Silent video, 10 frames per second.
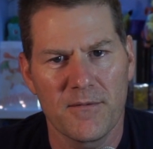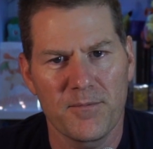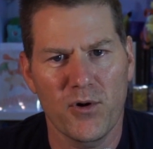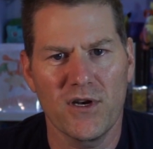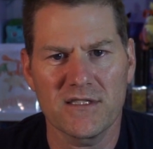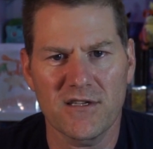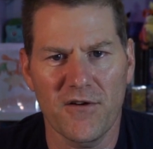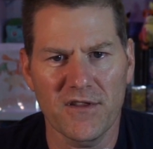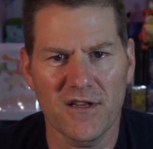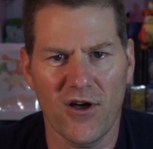Putting stuff
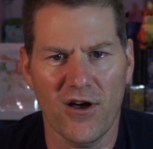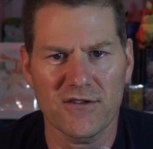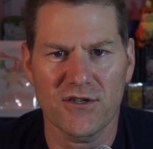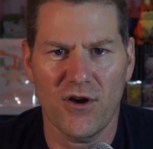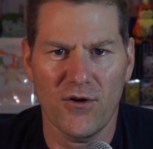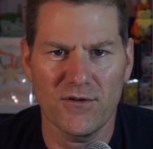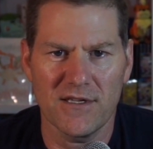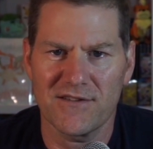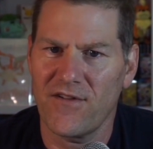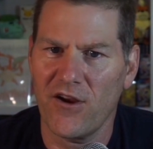in the Lost Zone
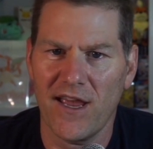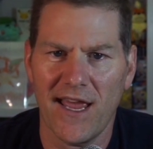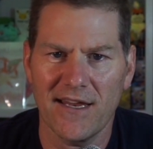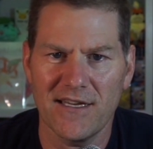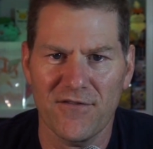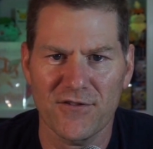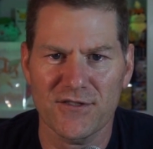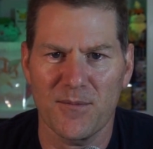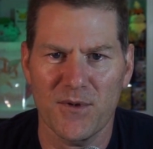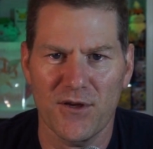is very handy for
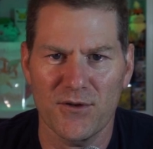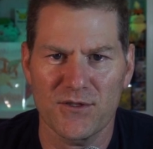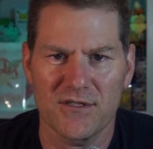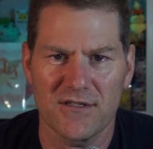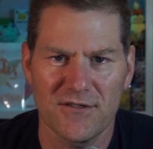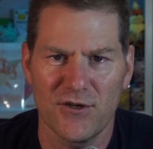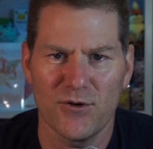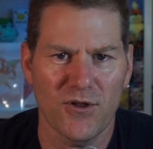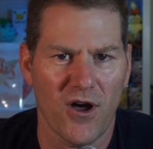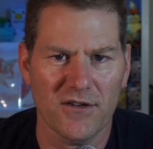some of those new
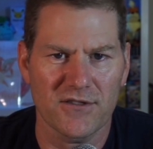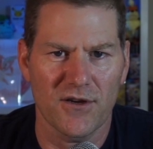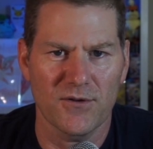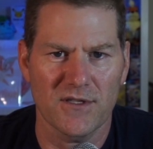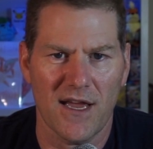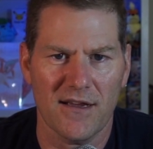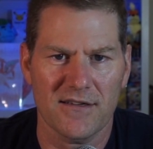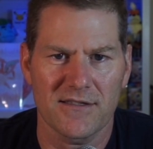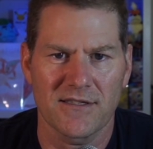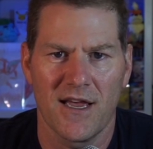Lost Zone
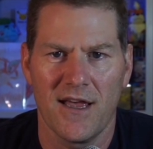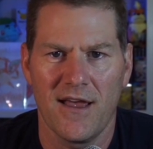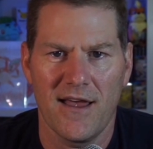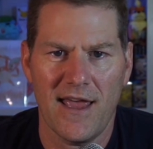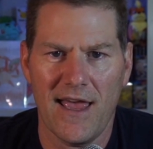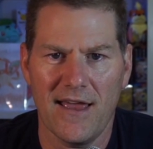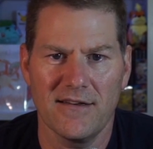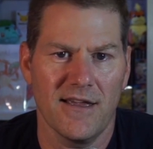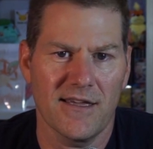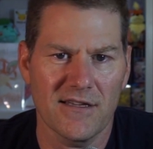decks, and
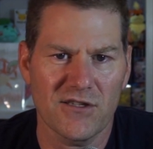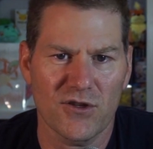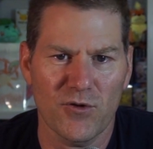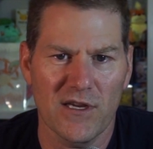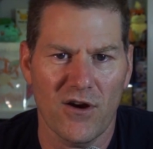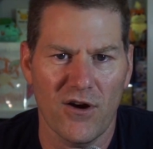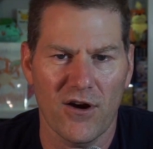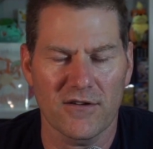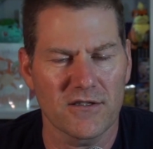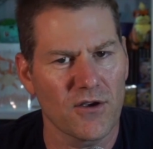it gets you 3
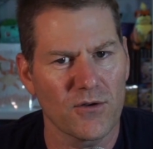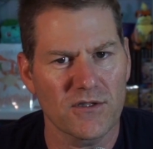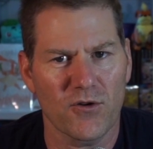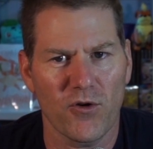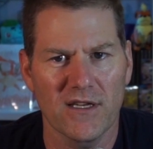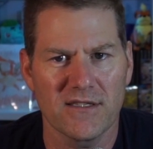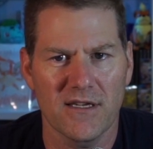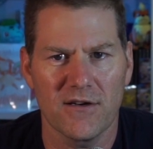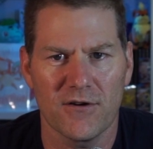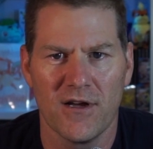cards, so it's a great
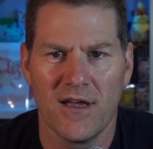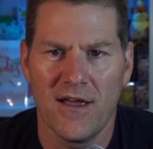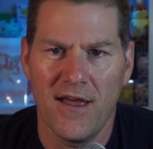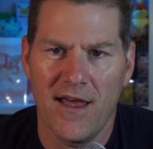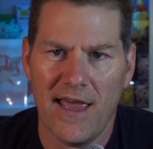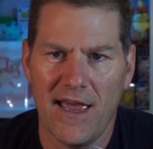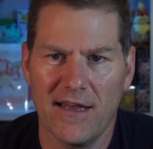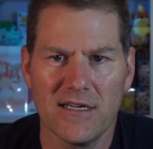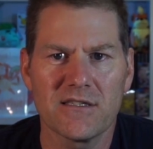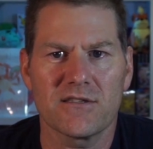deal. And
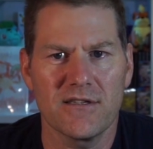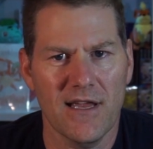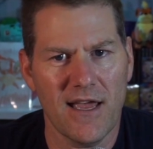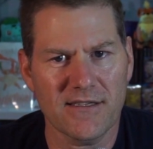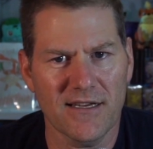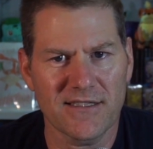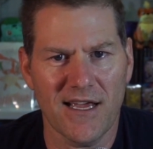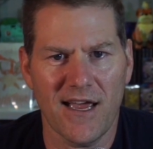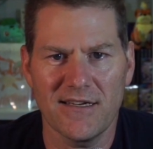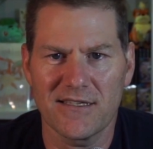it's, as I
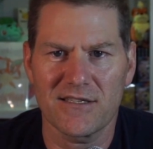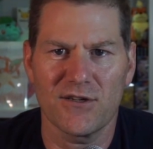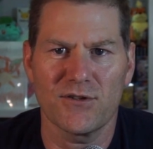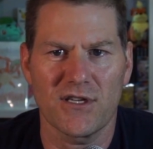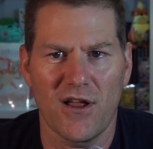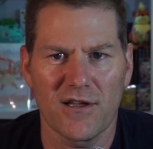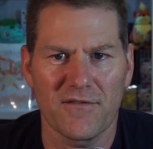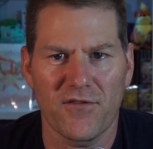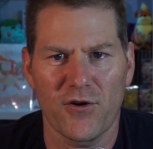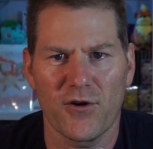said, it's still selling
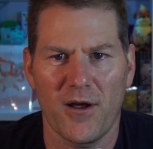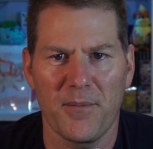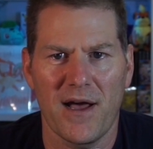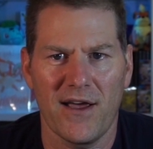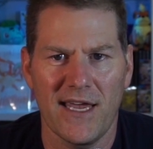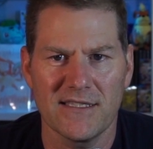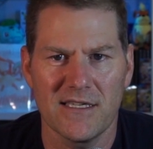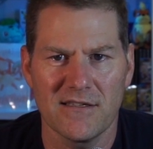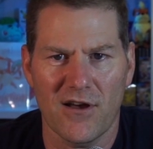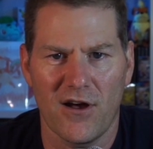for about
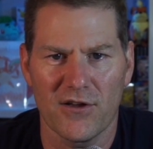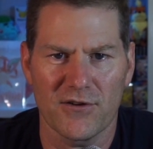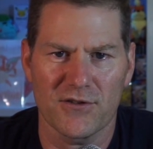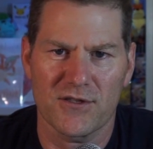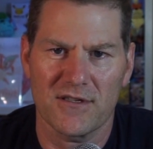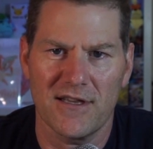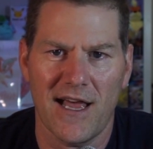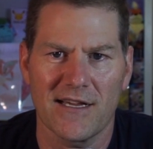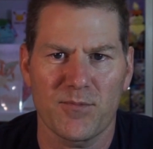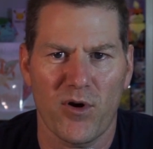$18.
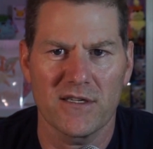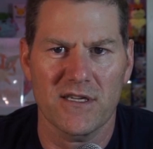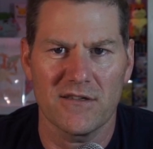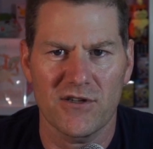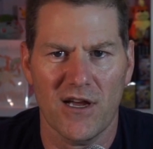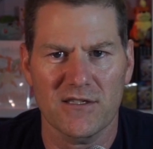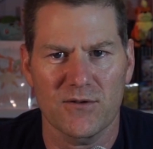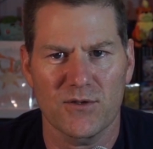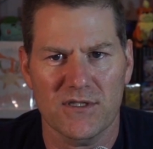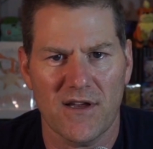Last price I checked, it
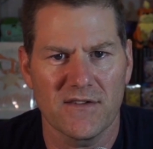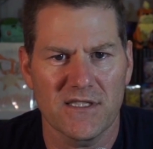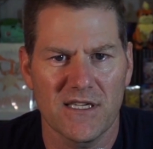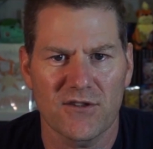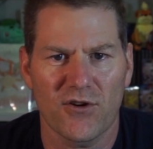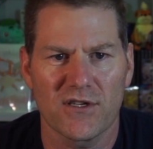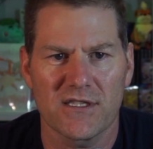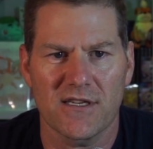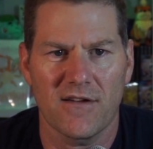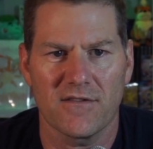was
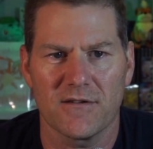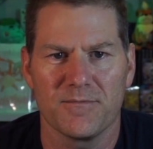$17.37.